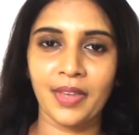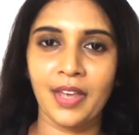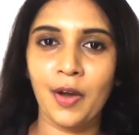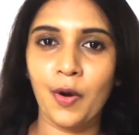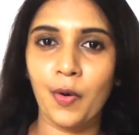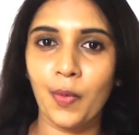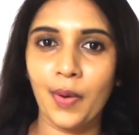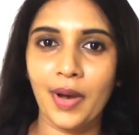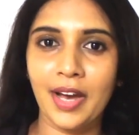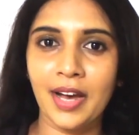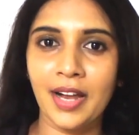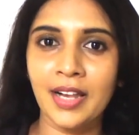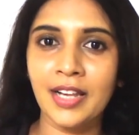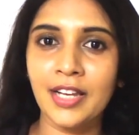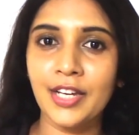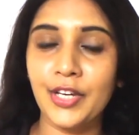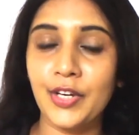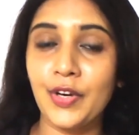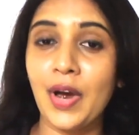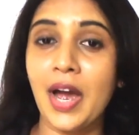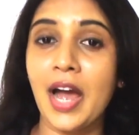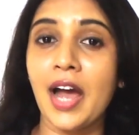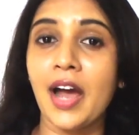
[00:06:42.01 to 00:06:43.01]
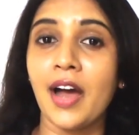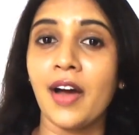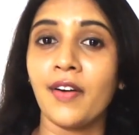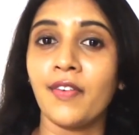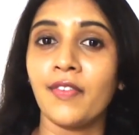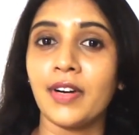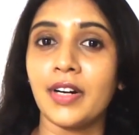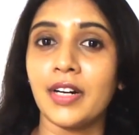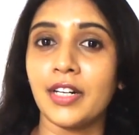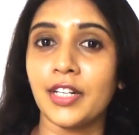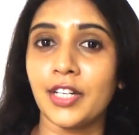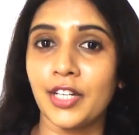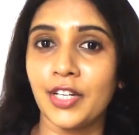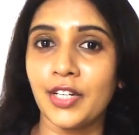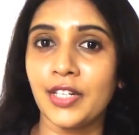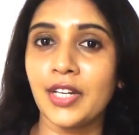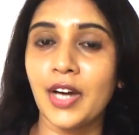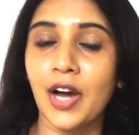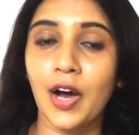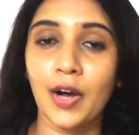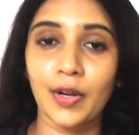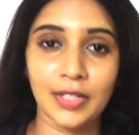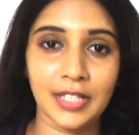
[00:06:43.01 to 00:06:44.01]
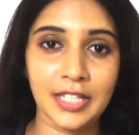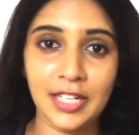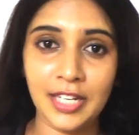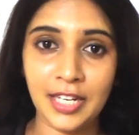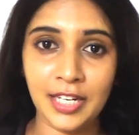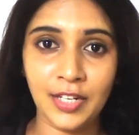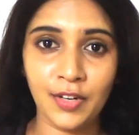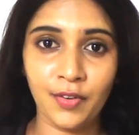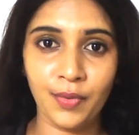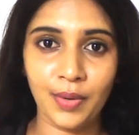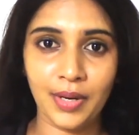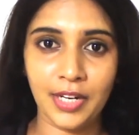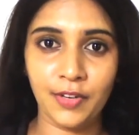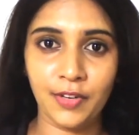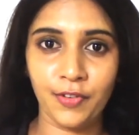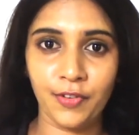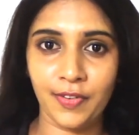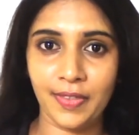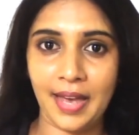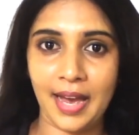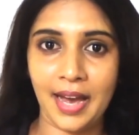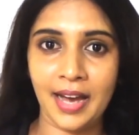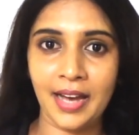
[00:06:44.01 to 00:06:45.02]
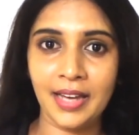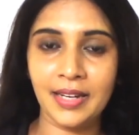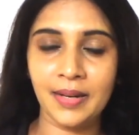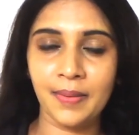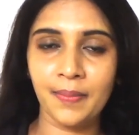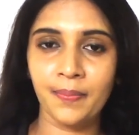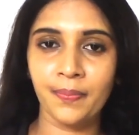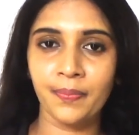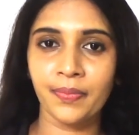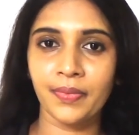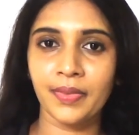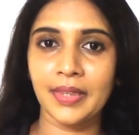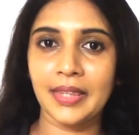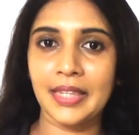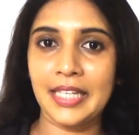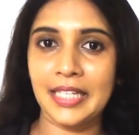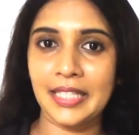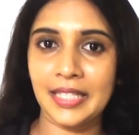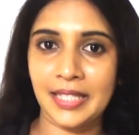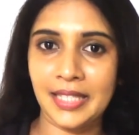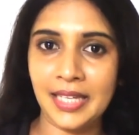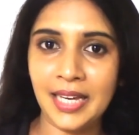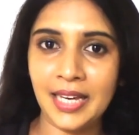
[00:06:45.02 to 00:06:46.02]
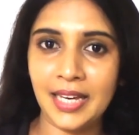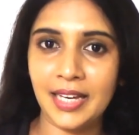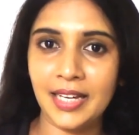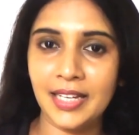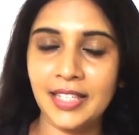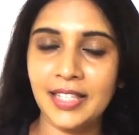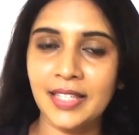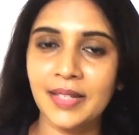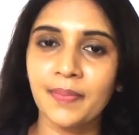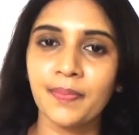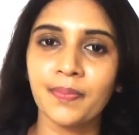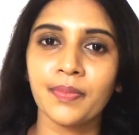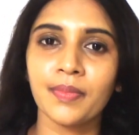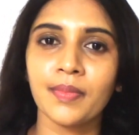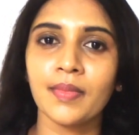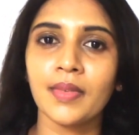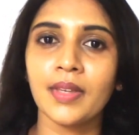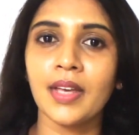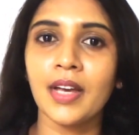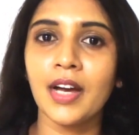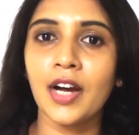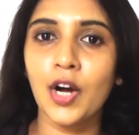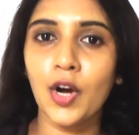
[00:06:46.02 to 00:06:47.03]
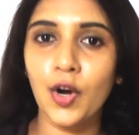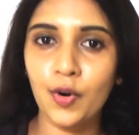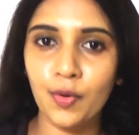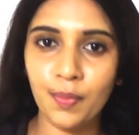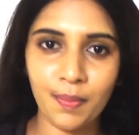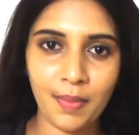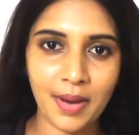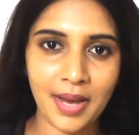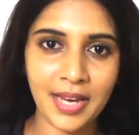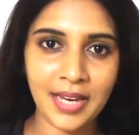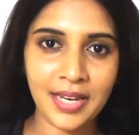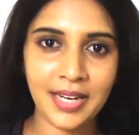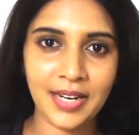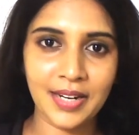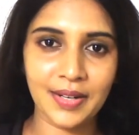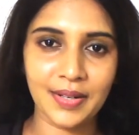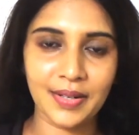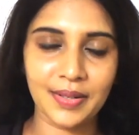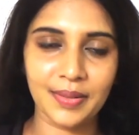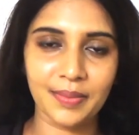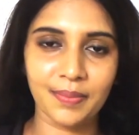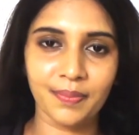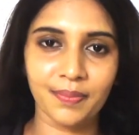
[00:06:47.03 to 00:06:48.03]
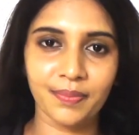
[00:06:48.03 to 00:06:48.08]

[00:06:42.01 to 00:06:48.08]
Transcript: Well, you have a good alternative word for that. This is homemaker.